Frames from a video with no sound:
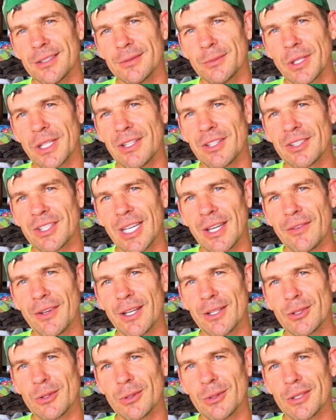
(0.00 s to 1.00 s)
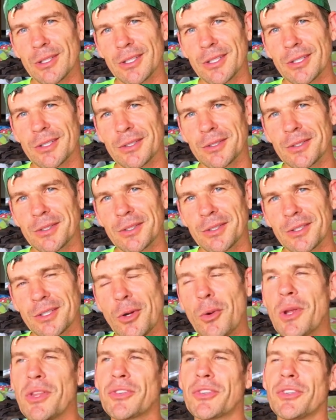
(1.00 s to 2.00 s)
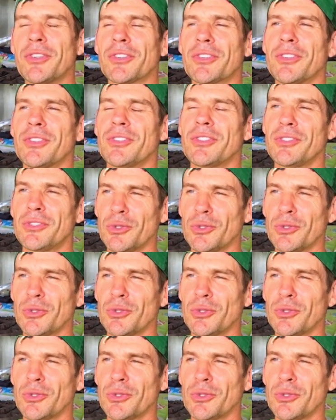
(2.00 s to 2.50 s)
We can just have our little coincidences.